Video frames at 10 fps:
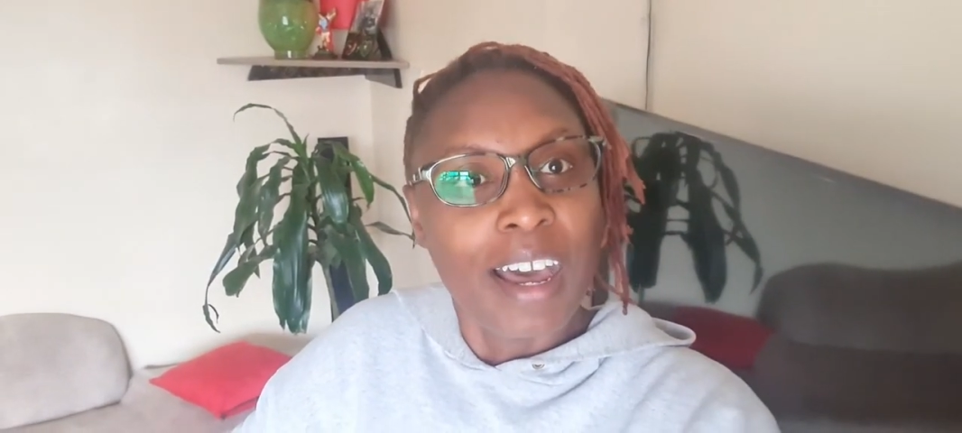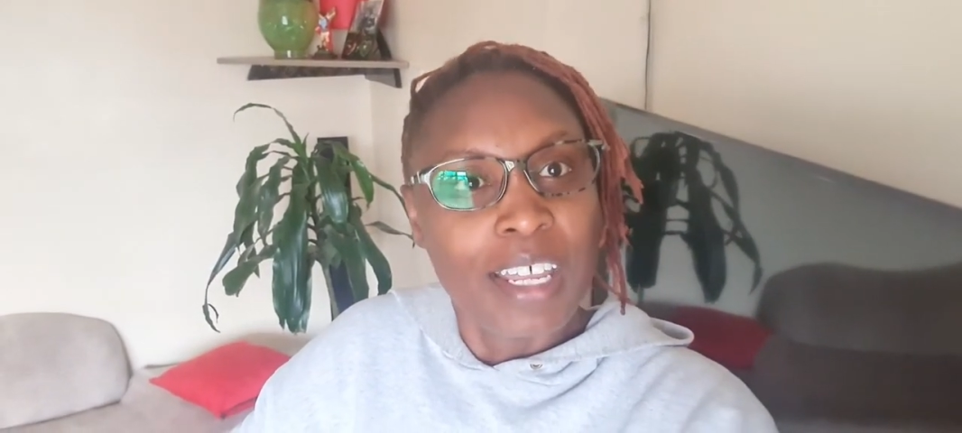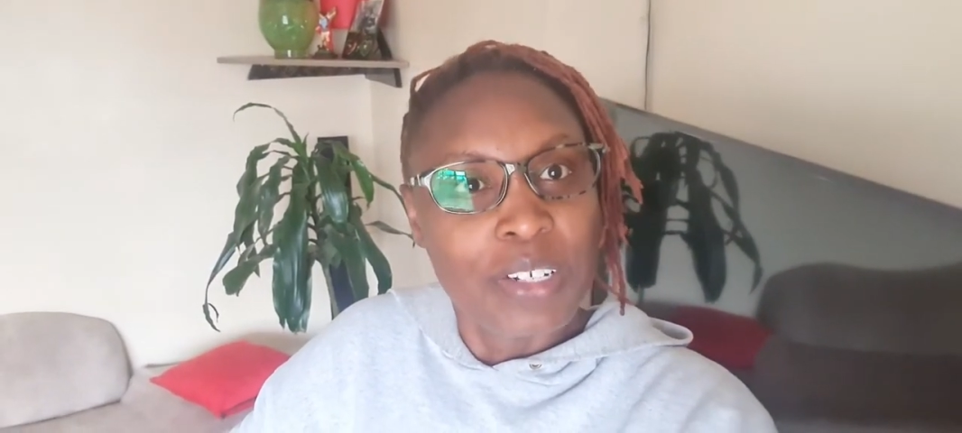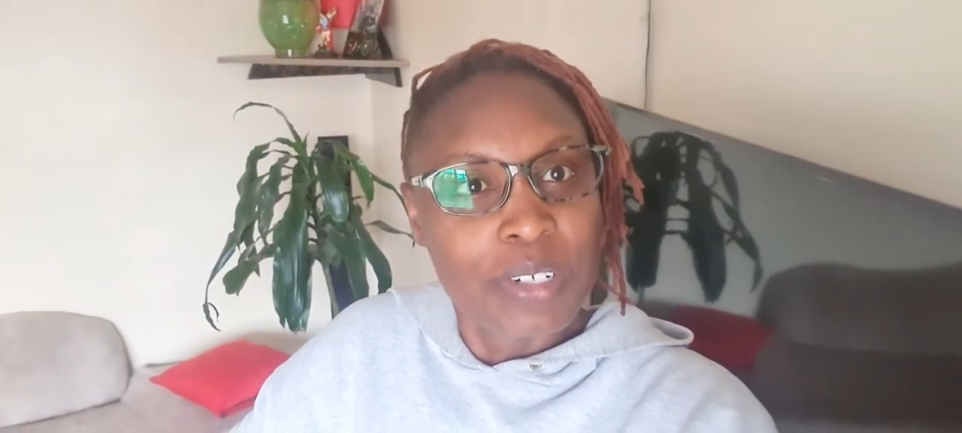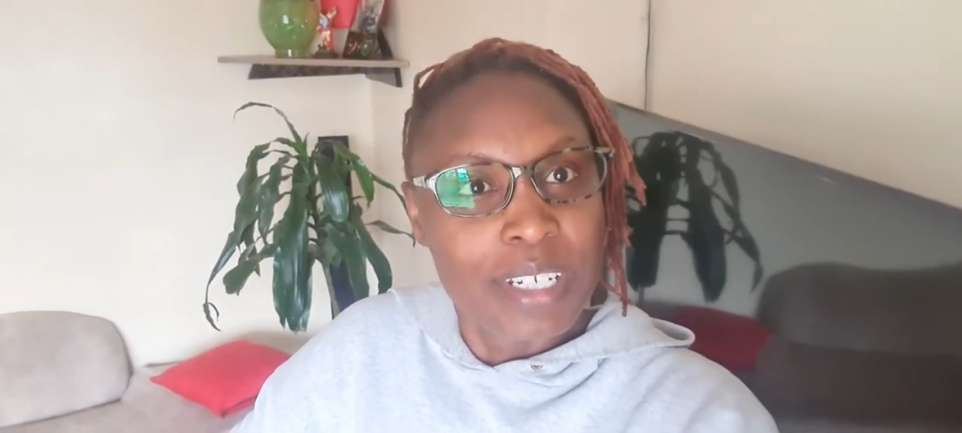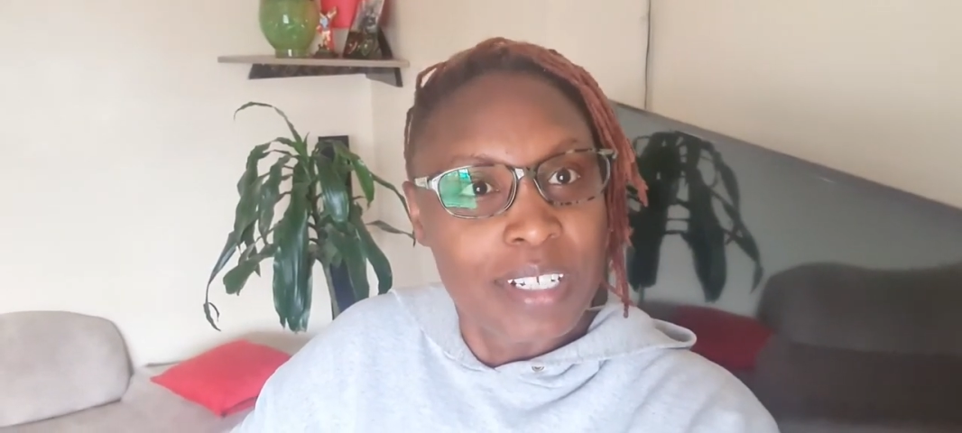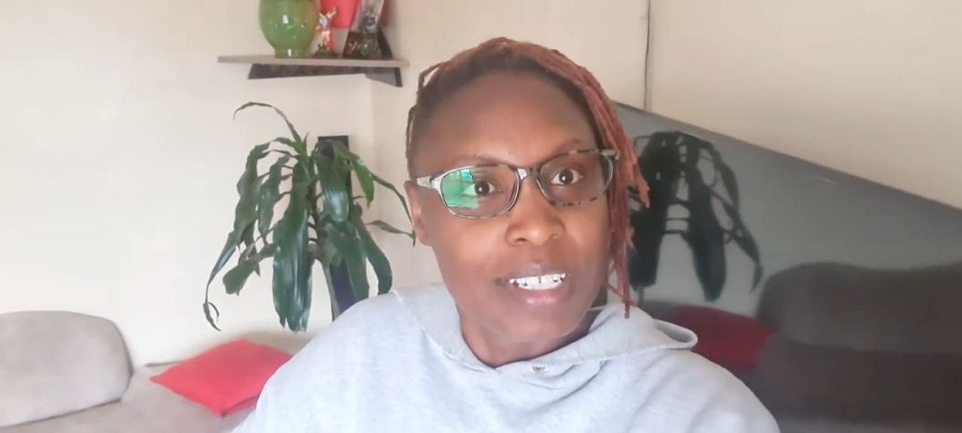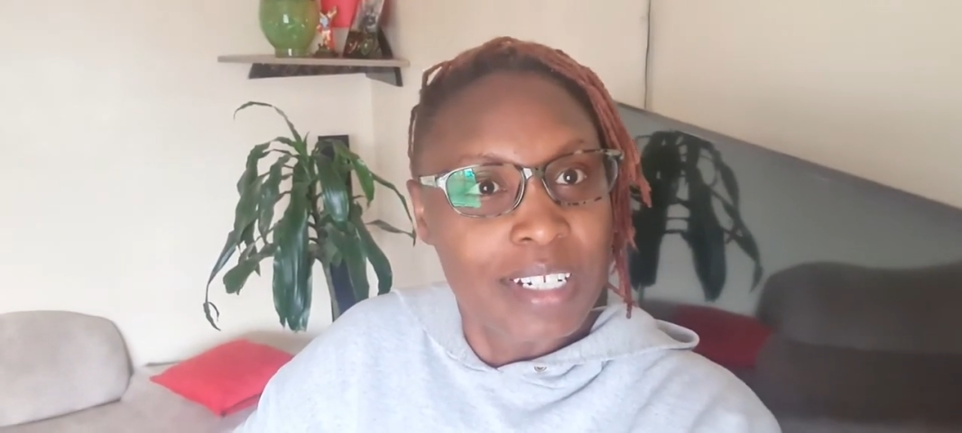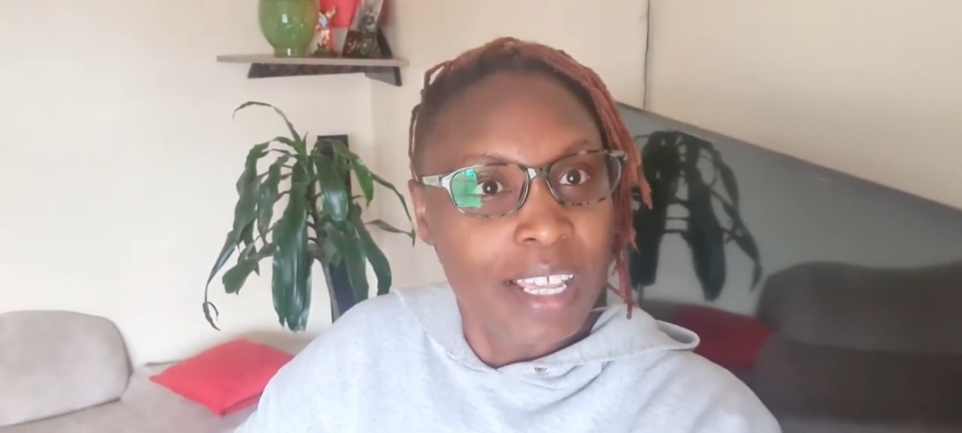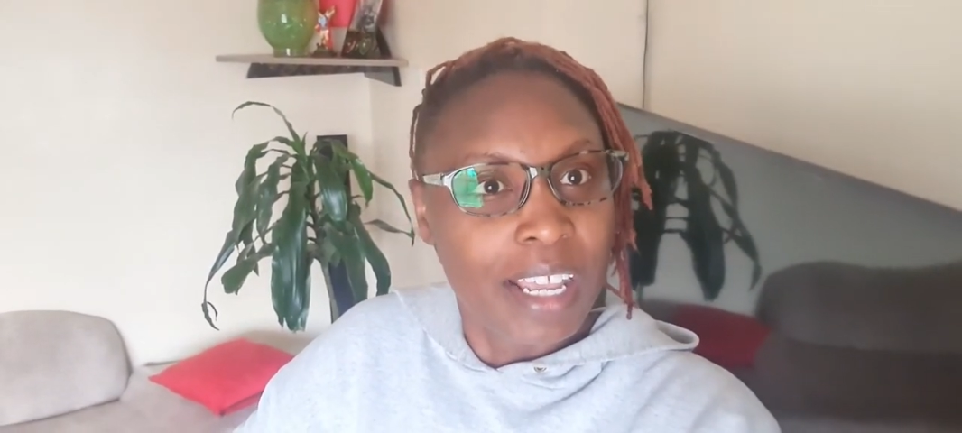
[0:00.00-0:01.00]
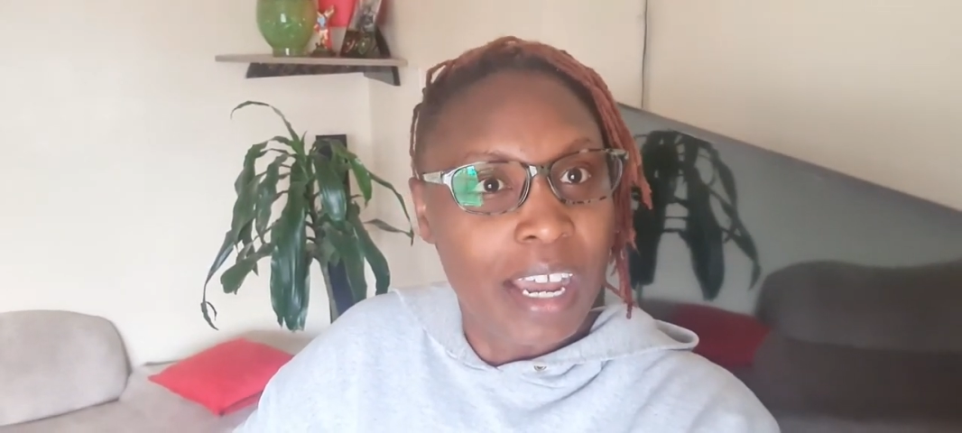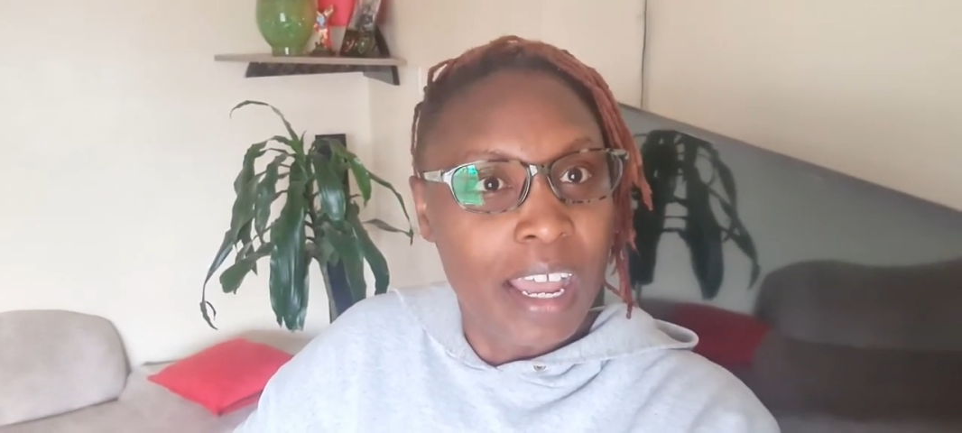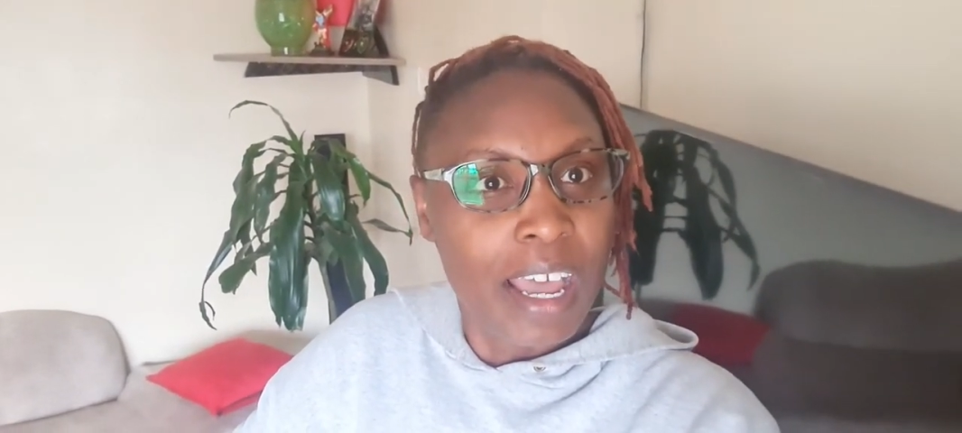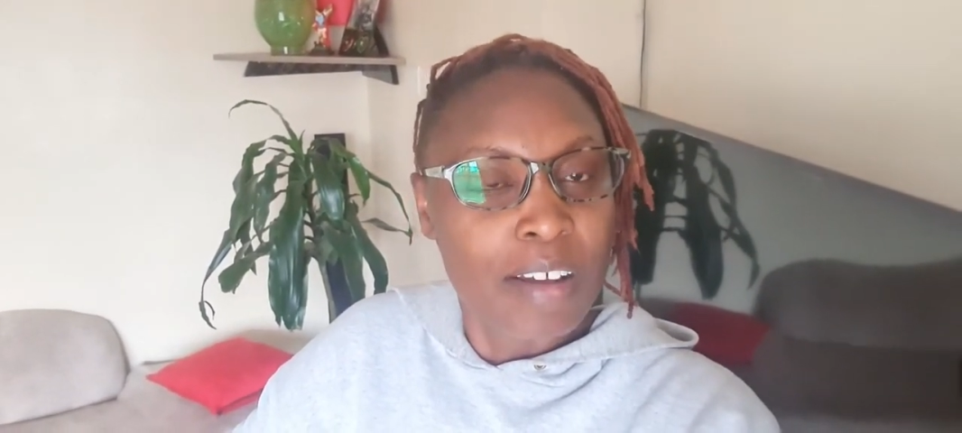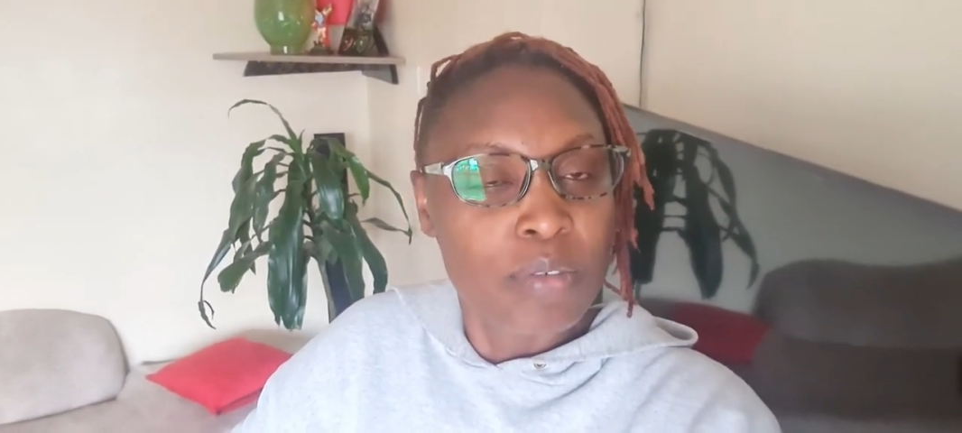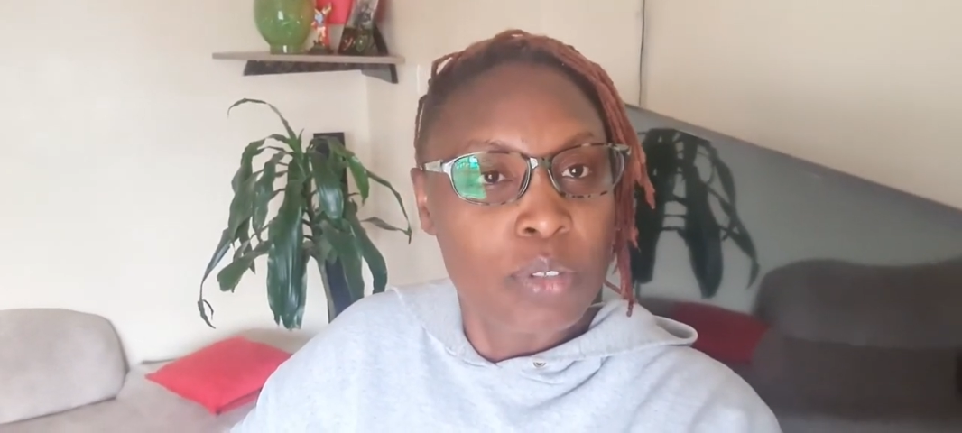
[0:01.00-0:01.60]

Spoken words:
I noticed like I have